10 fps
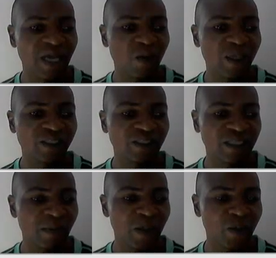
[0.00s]
language in
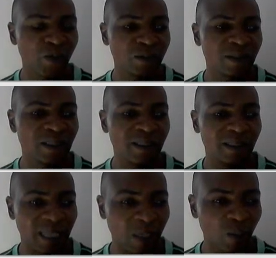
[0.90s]
Cameroon,
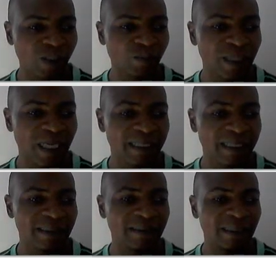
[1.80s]
language
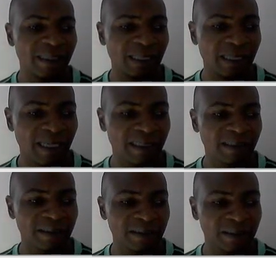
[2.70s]
planning
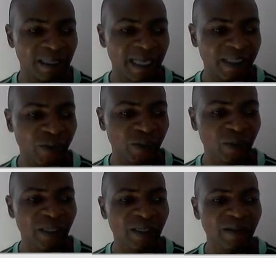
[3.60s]
and the like.
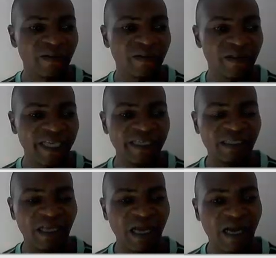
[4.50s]
So
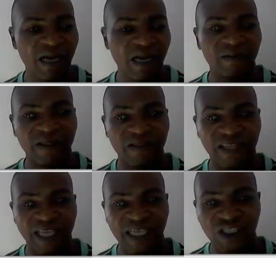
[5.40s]
these are the
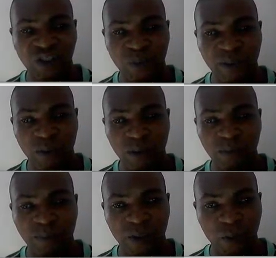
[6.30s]
things we
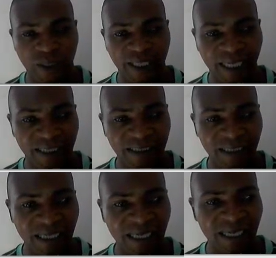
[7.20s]
will be looking at
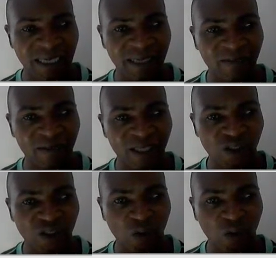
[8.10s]
in
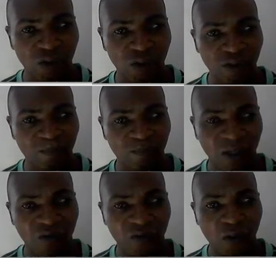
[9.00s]
this course.
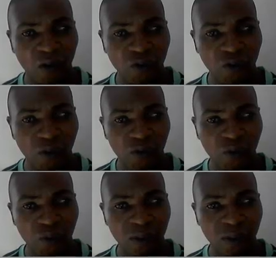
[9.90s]
Of course, you
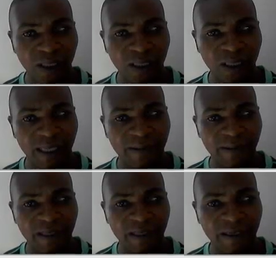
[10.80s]
also
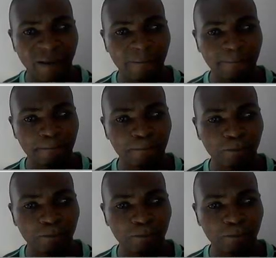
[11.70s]
in the